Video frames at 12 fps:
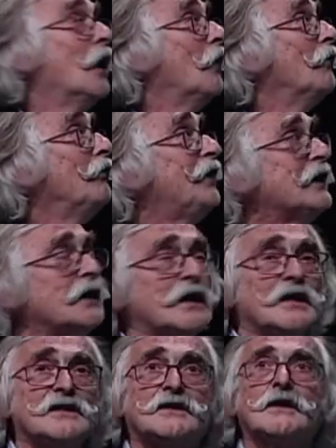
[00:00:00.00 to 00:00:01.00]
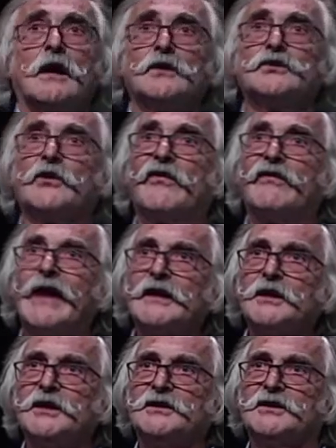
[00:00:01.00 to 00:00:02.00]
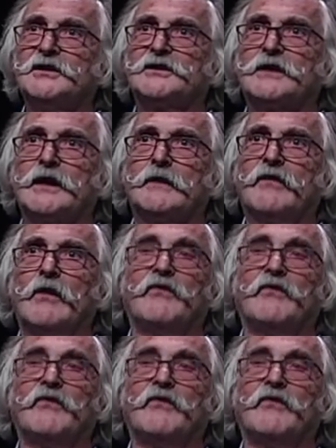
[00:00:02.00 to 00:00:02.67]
beneath the fatty system, the